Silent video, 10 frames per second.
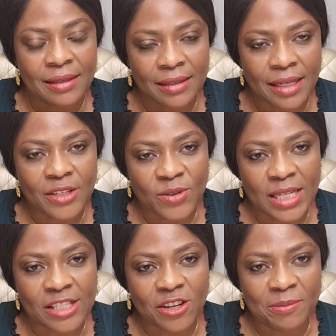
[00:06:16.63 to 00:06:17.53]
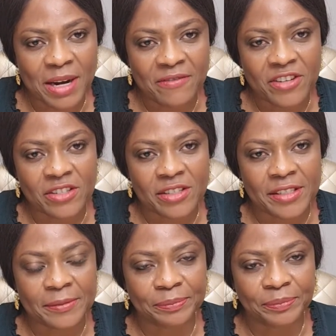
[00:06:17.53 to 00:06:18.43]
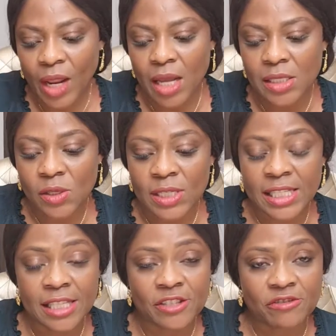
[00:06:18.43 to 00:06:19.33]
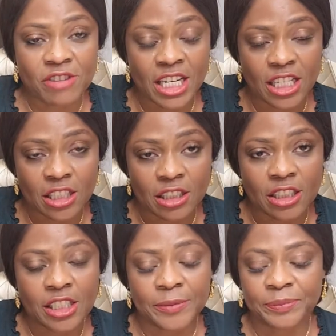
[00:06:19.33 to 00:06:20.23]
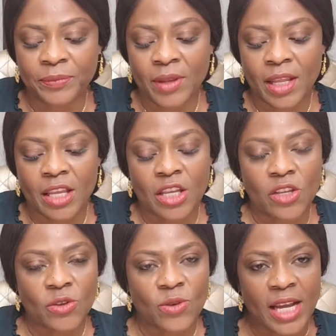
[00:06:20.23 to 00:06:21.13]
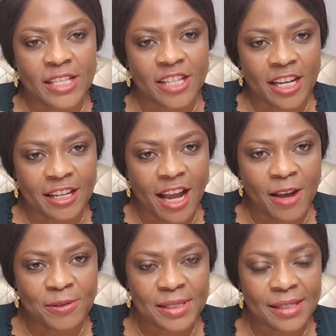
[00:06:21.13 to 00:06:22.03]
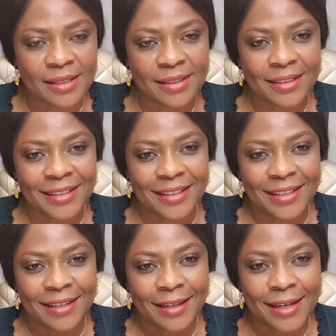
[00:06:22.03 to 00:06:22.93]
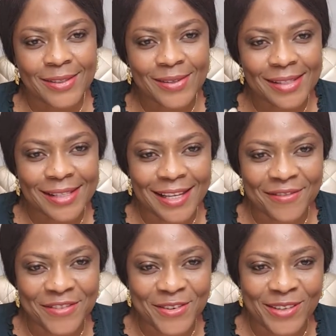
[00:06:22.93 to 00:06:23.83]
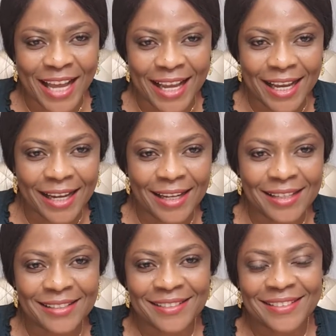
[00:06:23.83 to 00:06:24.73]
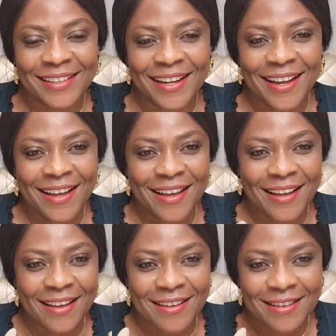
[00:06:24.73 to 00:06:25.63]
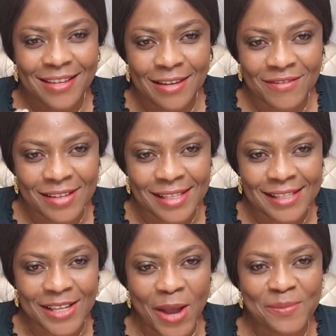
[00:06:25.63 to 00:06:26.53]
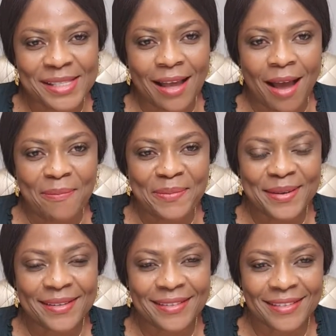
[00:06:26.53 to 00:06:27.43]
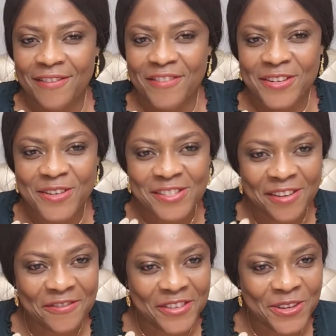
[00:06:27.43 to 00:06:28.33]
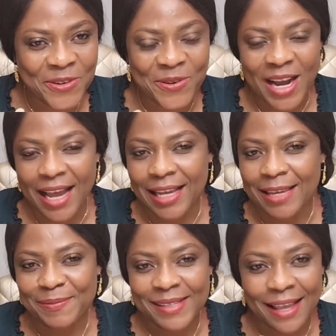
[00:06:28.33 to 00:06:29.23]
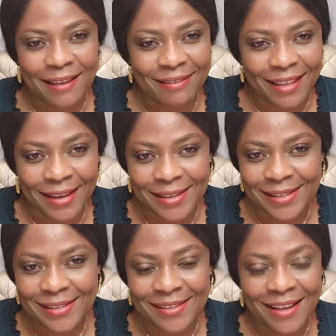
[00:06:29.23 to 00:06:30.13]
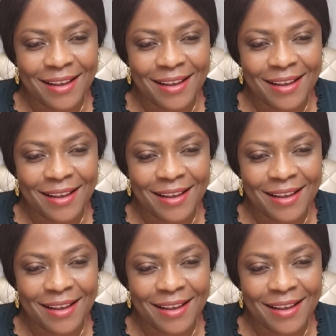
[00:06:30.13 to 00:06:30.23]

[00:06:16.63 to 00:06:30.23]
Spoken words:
then you eat your breakfast. So this is really good. You can check it out. Let us see if you like it. Give us a thumbs up. For those of you, I keep saying this,